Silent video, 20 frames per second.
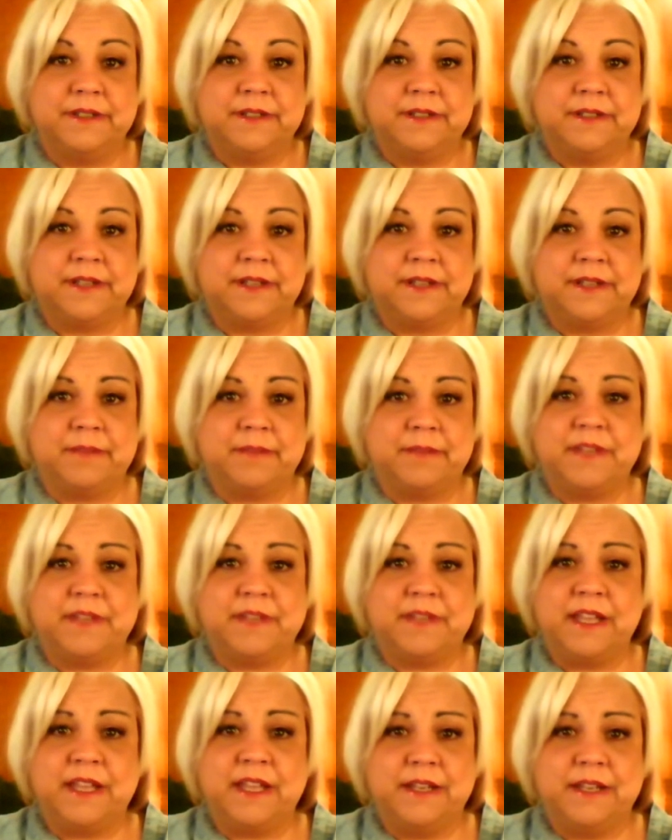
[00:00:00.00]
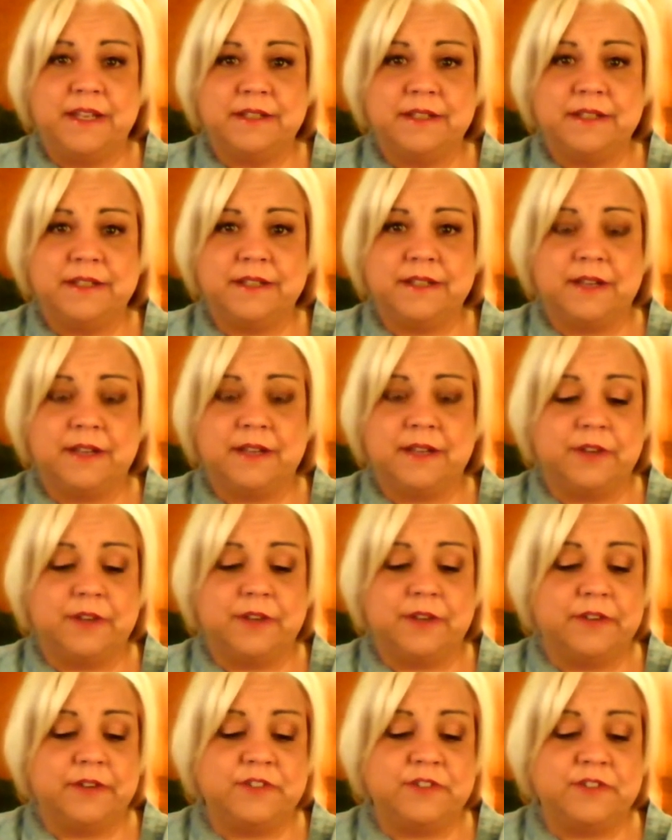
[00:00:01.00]
like I'm dead. I don't
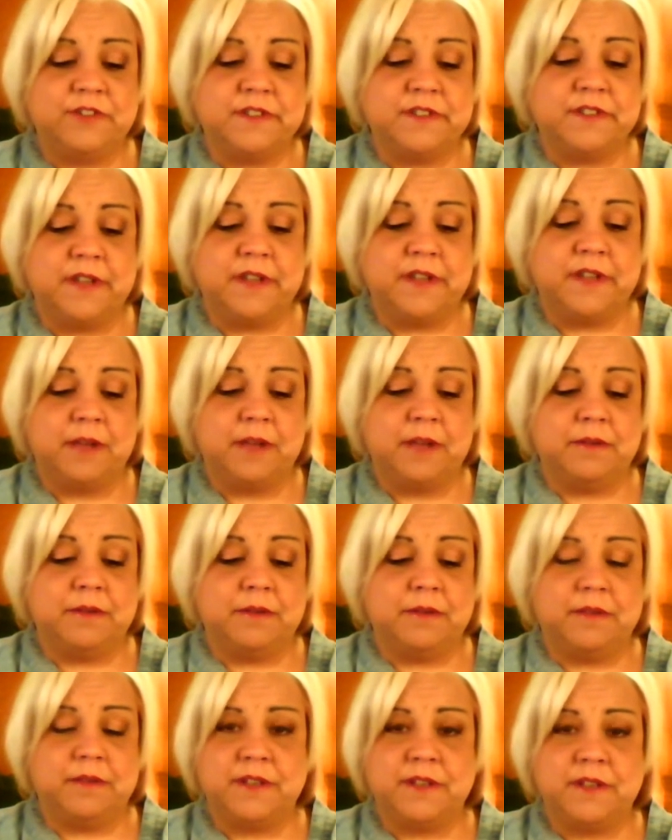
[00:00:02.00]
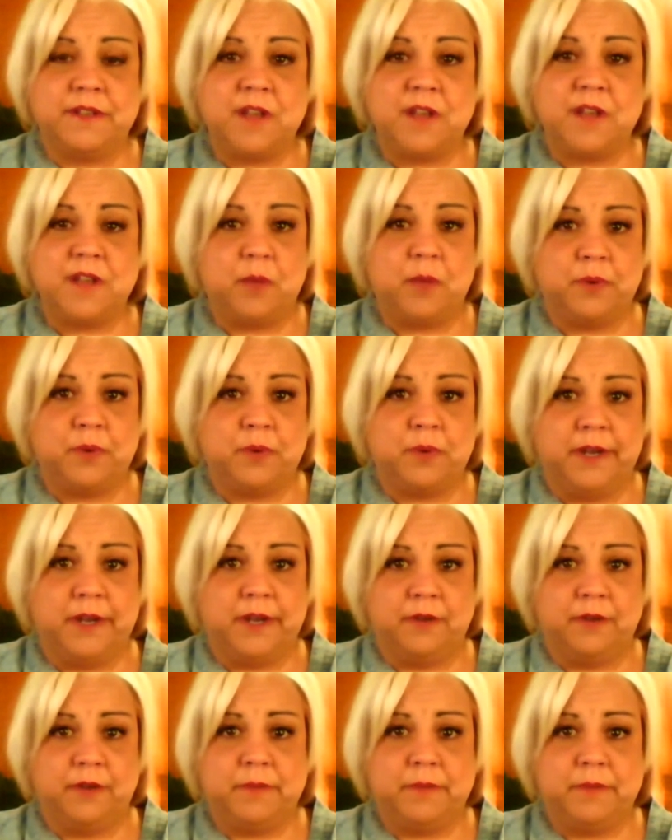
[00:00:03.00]
know. It's not pretty
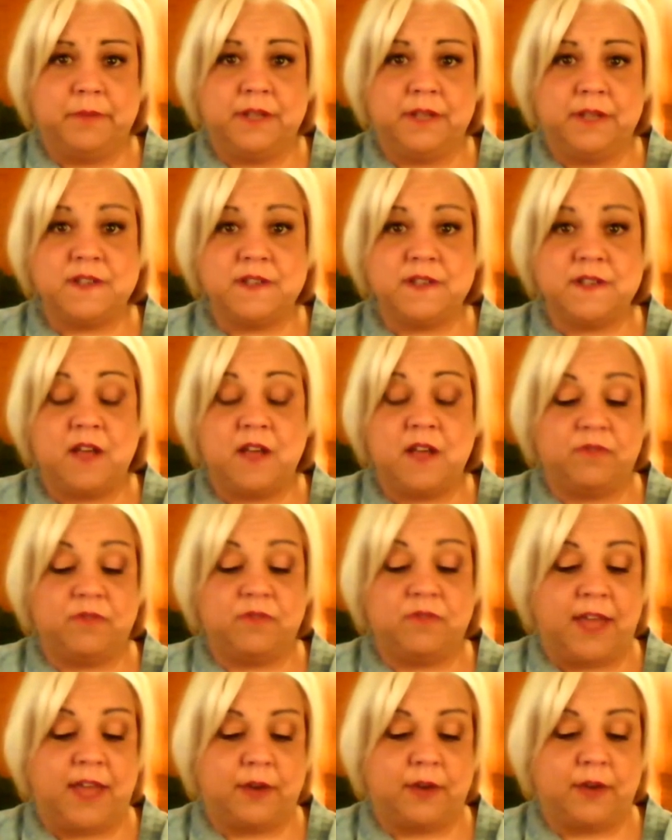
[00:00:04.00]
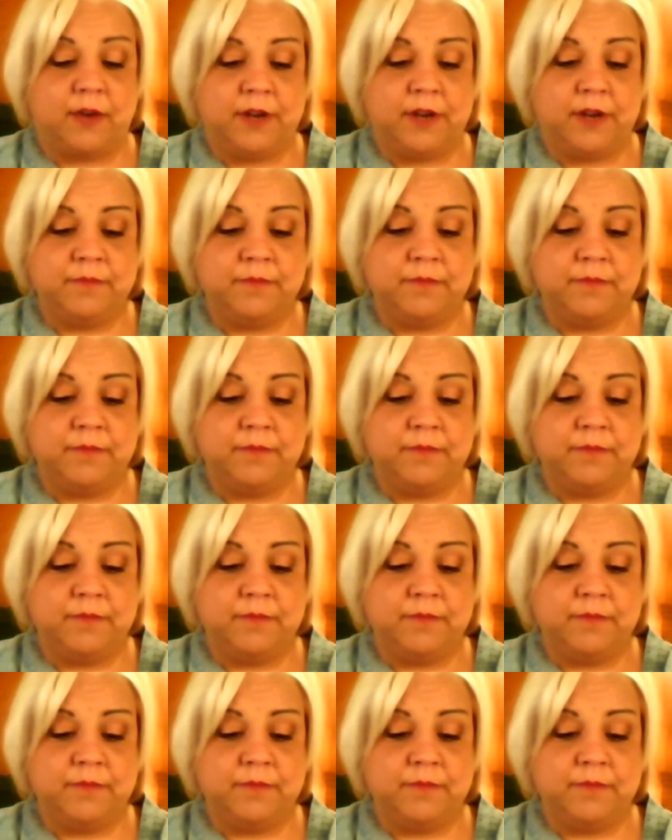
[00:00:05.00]
on me. It's not flattering.